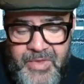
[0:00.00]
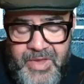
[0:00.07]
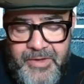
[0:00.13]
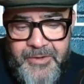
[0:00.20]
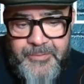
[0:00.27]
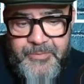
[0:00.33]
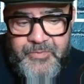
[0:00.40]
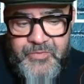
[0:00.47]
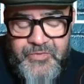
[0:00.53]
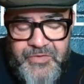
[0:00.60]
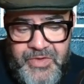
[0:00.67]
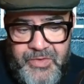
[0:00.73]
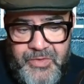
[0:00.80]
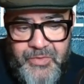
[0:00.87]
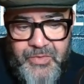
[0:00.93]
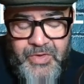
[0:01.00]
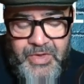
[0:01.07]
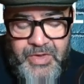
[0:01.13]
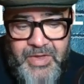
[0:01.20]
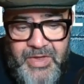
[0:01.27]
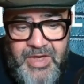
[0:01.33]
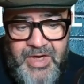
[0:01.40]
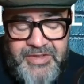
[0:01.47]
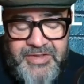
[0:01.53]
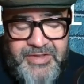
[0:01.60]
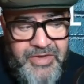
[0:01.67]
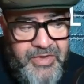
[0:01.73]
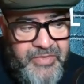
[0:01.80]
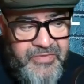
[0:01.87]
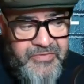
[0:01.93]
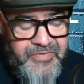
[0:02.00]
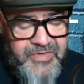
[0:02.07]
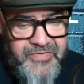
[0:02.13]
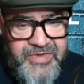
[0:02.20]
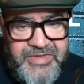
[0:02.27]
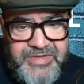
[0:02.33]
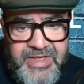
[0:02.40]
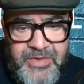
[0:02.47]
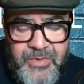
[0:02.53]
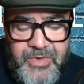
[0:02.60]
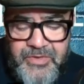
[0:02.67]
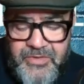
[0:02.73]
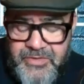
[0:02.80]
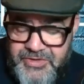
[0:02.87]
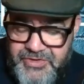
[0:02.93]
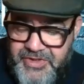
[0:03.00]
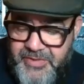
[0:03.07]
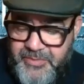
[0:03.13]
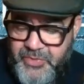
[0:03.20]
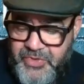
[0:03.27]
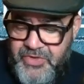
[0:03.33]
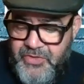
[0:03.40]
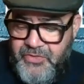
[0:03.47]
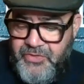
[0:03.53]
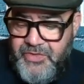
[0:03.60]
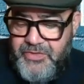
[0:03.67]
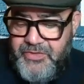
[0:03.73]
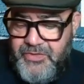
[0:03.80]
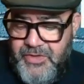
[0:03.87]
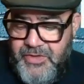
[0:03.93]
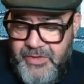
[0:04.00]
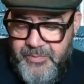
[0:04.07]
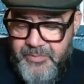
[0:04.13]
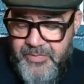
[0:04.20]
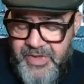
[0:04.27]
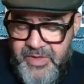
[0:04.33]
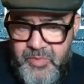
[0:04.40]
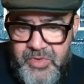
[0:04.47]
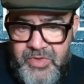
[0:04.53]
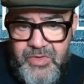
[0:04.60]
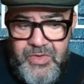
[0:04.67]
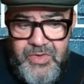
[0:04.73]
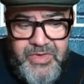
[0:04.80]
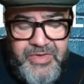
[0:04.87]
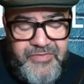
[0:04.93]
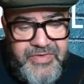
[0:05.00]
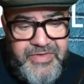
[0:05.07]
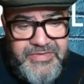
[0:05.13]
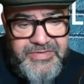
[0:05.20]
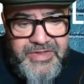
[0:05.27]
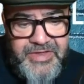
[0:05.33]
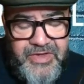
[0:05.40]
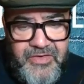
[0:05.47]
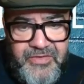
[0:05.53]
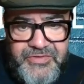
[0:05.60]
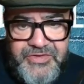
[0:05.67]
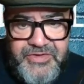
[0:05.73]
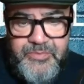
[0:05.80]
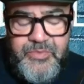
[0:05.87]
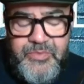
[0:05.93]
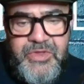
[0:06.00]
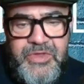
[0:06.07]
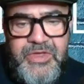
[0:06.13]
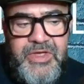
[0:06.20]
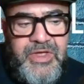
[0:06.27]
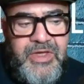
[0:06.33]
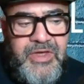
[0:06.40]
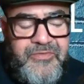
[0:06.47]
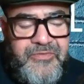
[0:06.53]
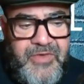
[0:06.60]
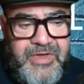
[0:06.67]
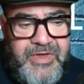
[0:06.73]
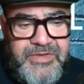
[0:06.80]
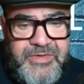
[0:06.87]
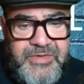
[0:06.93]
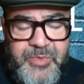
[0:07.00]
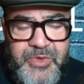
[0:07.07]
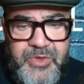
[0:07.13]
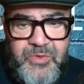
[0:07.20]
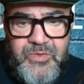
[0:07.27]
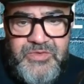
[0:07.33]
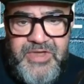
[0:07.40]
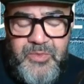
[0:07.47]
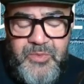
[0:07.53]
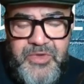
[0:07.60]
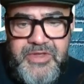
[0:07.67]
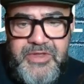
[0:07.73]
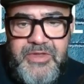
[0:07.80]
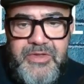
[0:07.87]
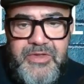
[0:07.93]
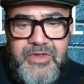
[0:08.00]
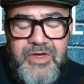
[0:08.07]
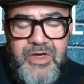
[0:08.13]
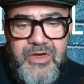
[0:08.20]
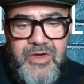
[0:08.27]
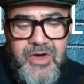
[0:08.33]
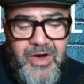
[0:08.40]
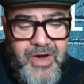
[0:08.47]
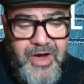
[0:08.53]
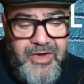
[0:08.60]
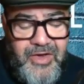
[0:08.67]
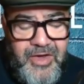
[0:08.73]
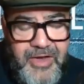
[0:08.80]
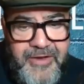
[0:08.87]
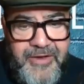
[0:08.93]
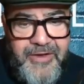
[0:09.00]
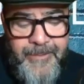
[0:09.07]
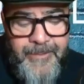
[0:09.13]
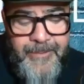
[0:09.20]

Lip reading: So I don't know if there's anyone on the GMB who can maybe, if there's any hardship fund appeals that we can highlight.